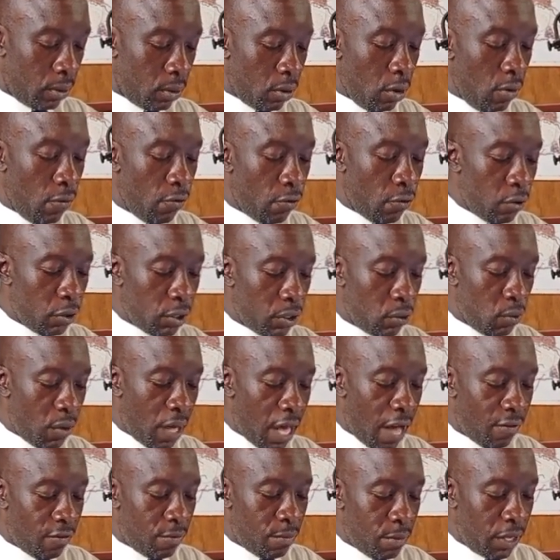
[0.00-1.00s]
of course, we
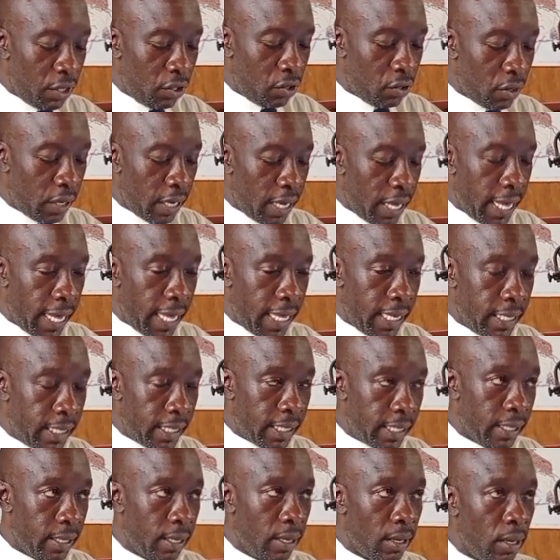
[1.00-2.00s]
have mentioned the
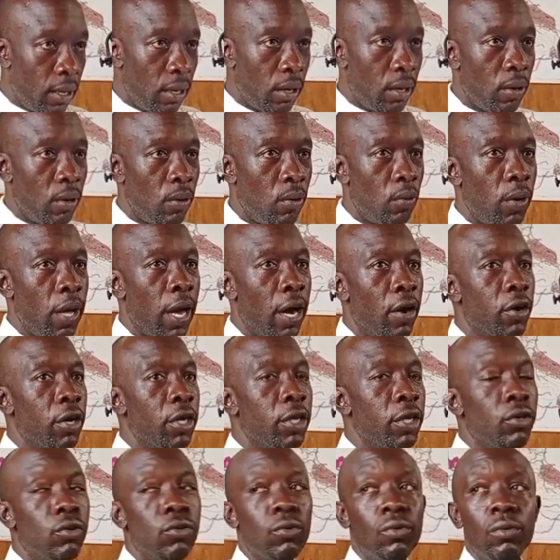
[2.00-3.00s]
80. We are
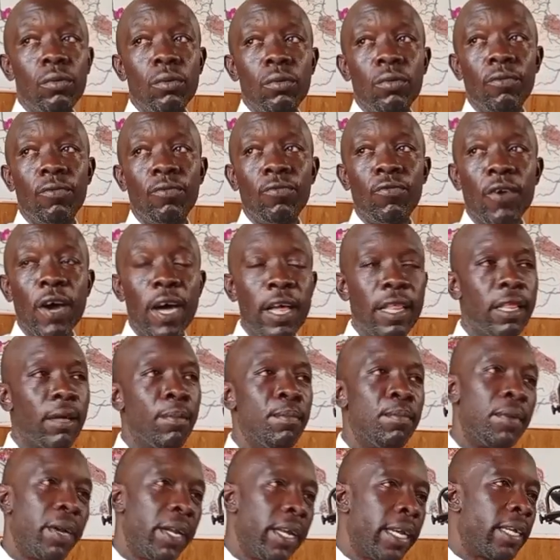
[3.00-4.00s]
going to further
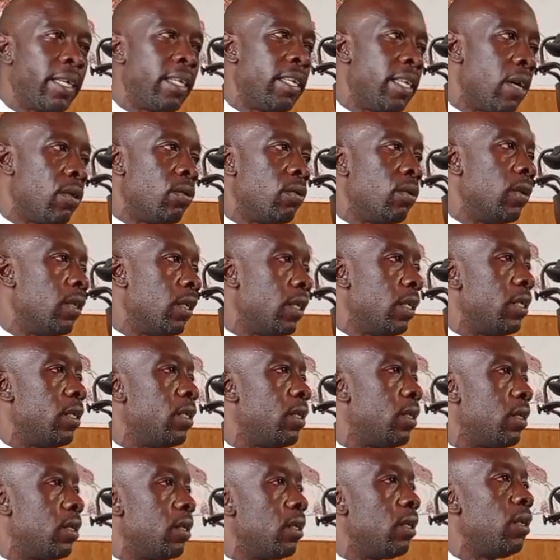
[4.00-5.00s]
break down
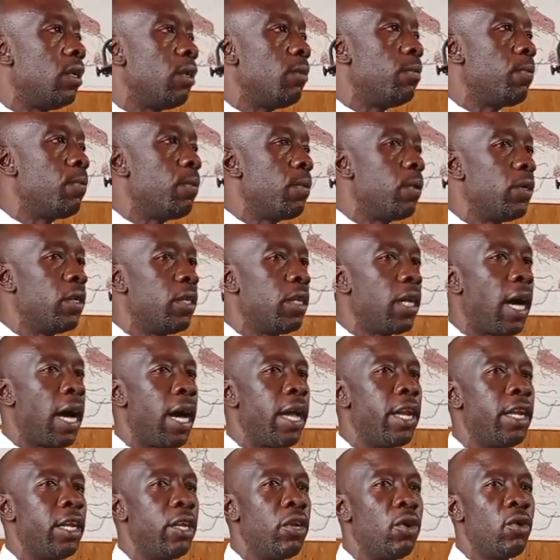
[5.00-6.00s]
this report
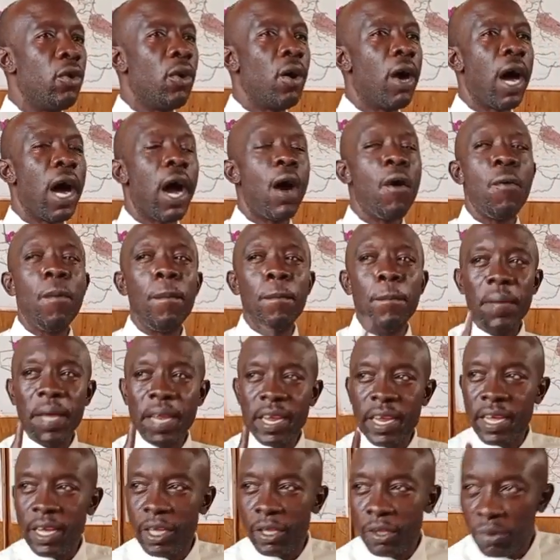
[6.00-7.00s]
and know how
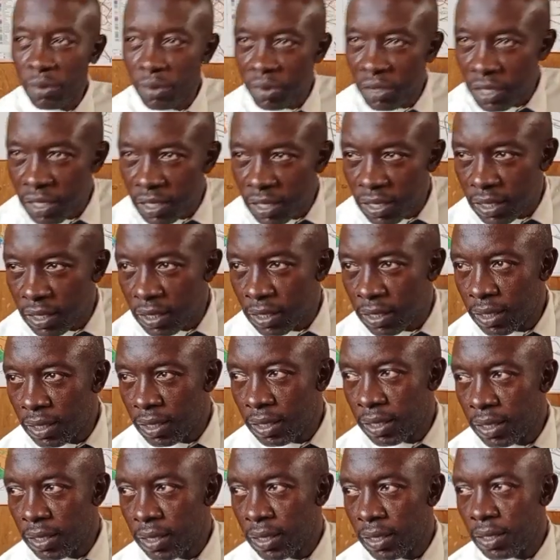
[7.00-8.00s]
many youths
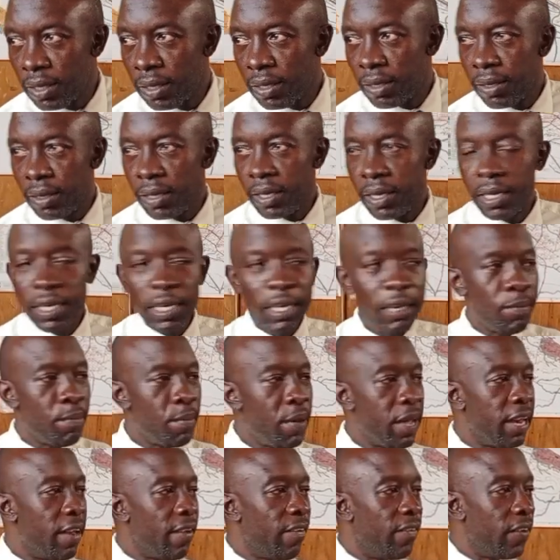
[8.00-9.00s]
really
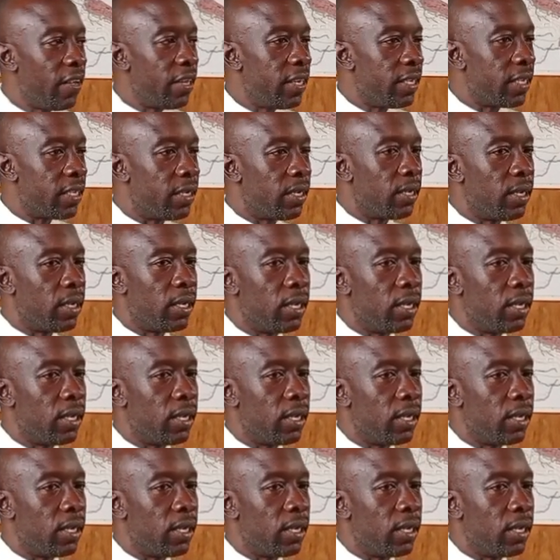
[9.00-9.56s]
benefited.